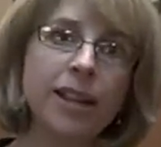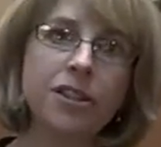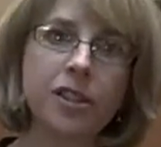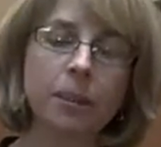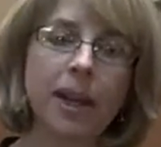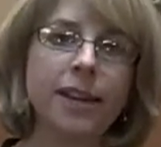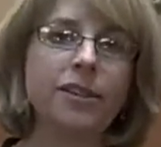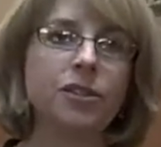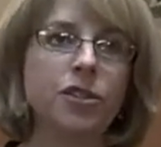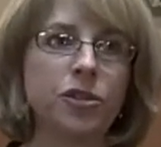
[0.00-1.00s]
In some
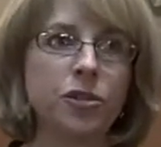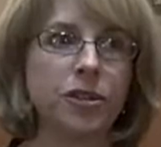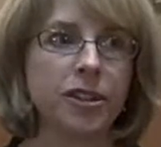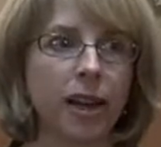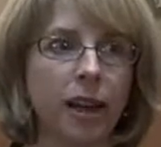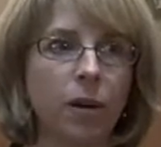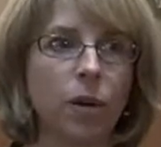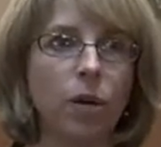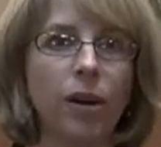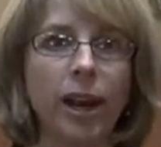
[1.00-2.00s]
cases, students had
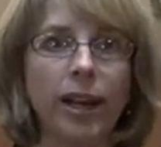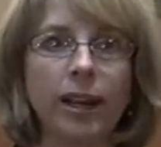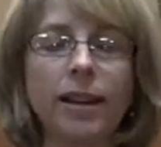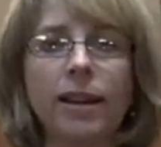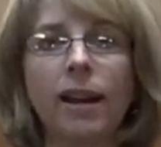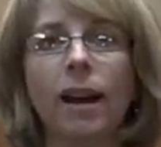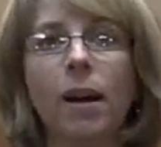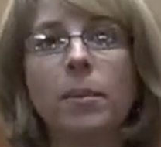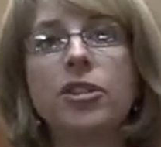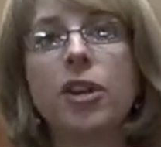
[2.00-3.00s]
already
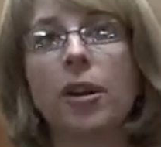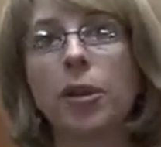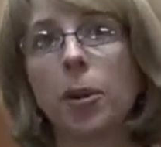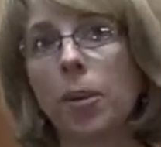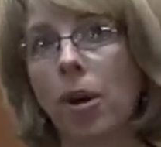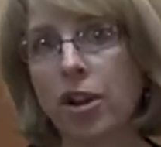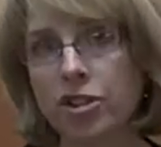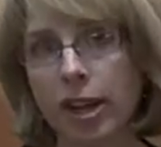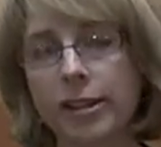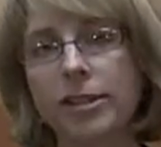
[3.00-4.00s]
done their
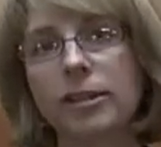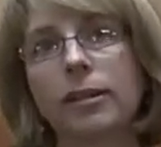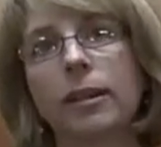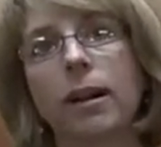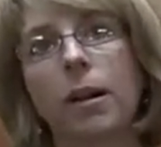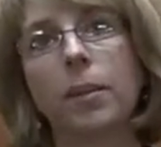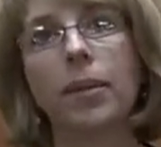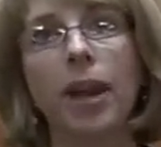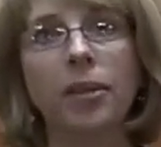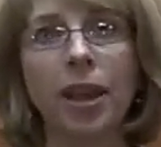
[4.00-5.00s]
projects
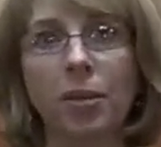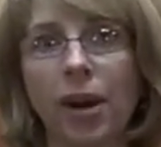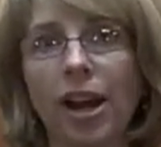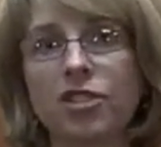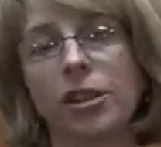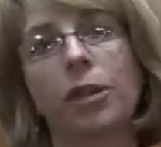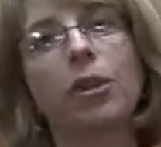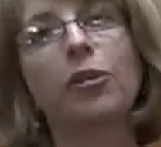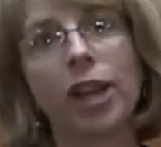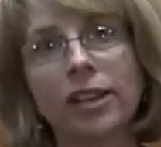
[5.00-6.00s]
that they were actually
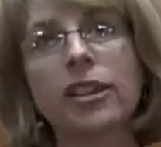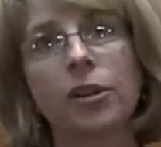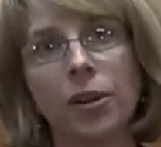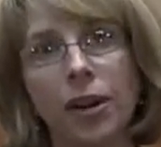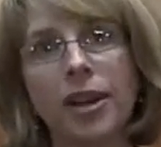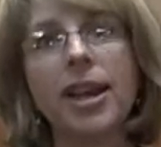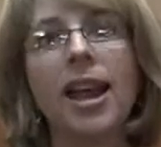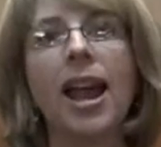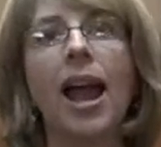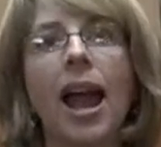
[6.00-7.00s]
reflecting on,
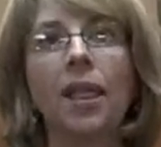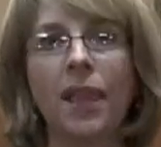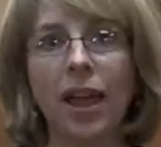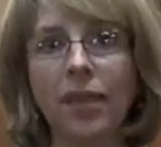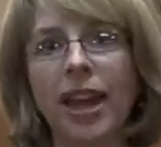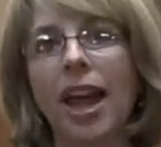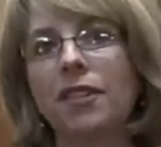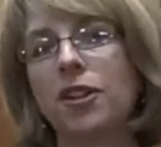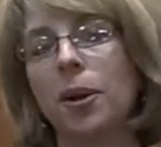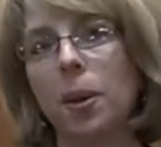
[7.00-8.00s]
and then they
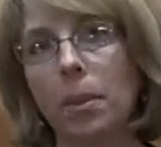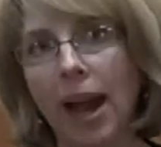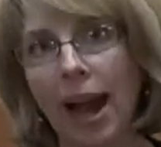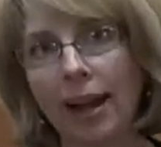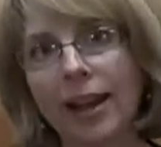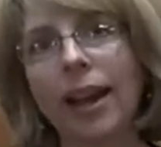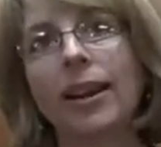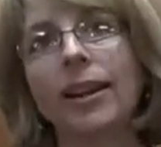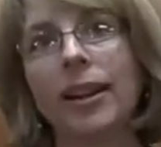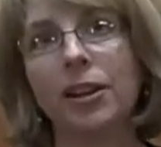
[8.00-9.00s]
had to go back
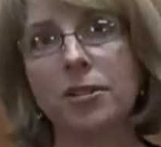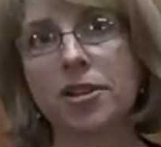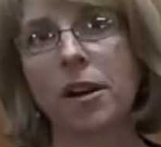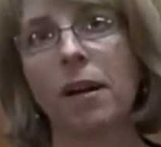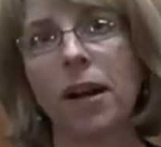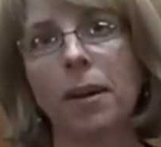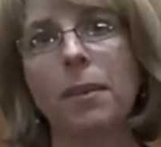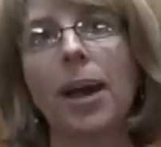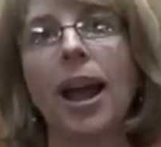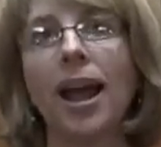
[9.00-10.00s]
at a later
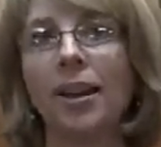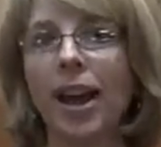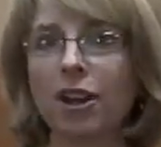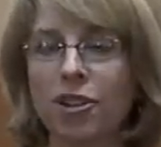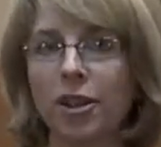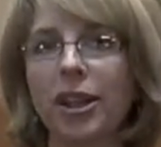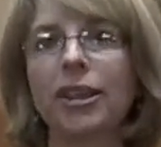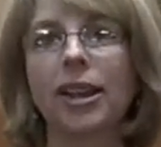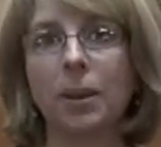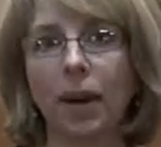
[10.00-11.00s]
time and actually
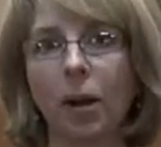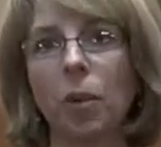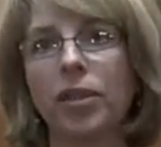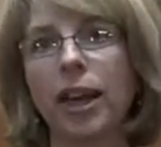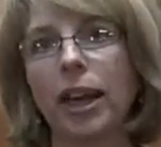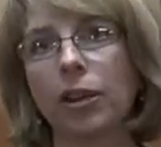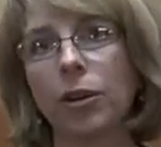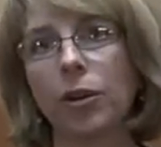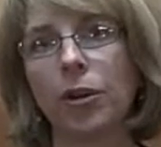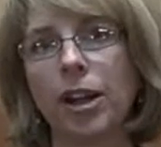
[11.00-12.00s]
think about what they had
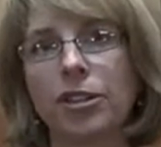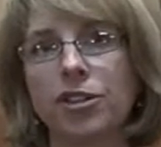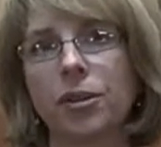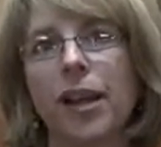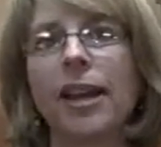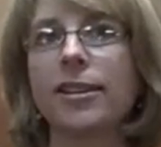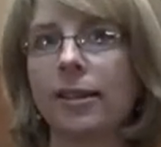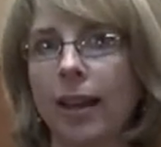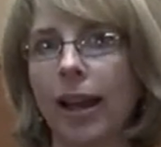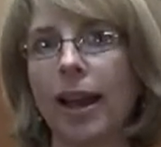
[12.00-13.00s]
learned, and so that
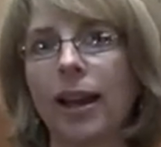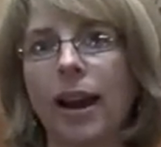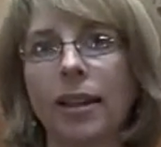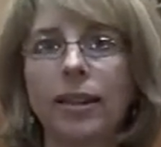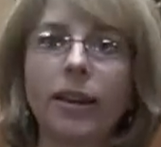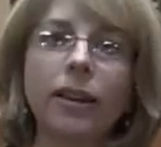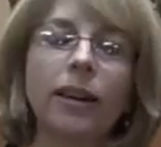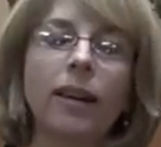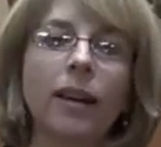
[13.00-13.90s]
delay, I think,